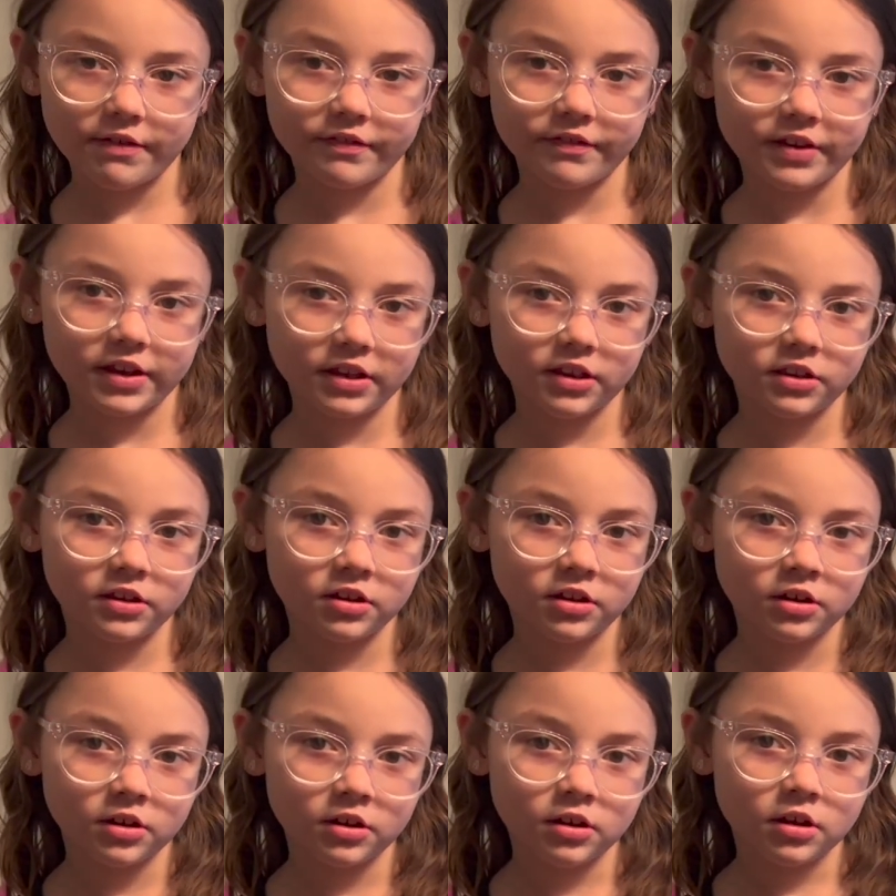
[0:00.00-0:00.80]
elf on
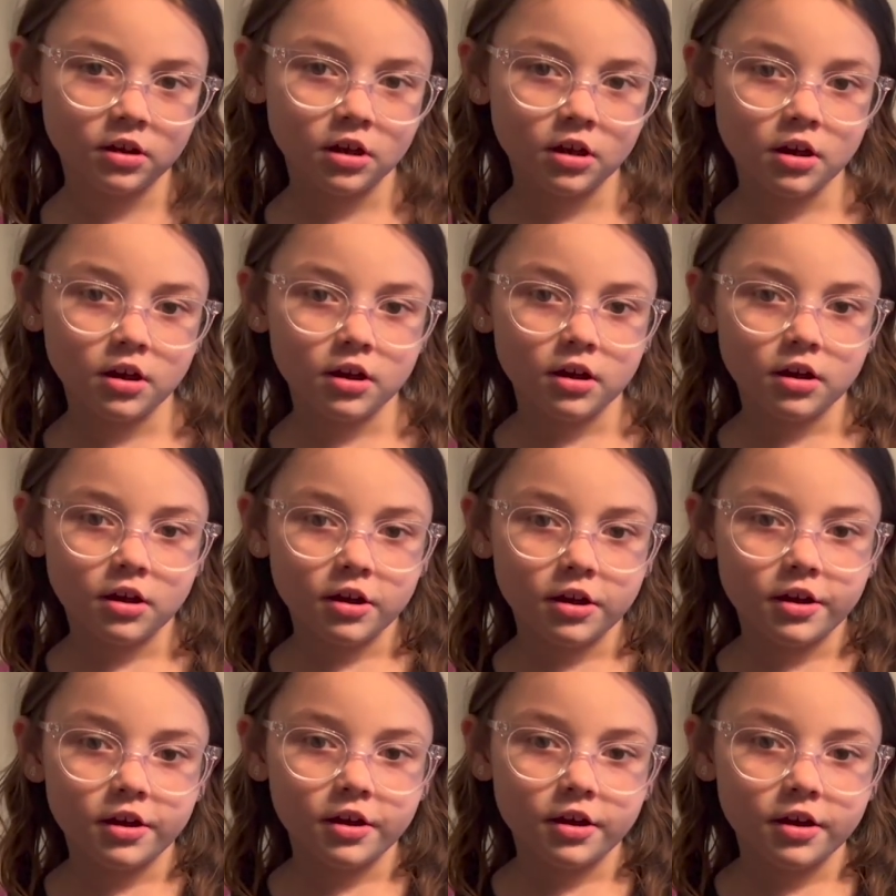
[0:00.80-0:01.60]
the shelf that you can
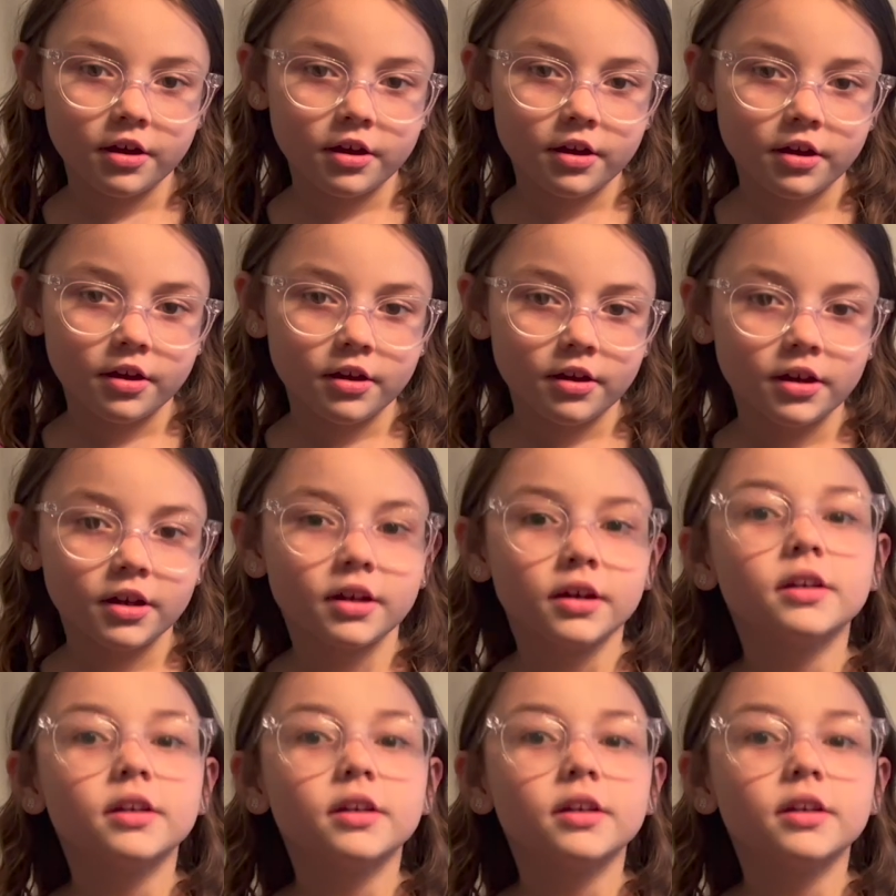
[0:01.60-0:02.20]
actually play with.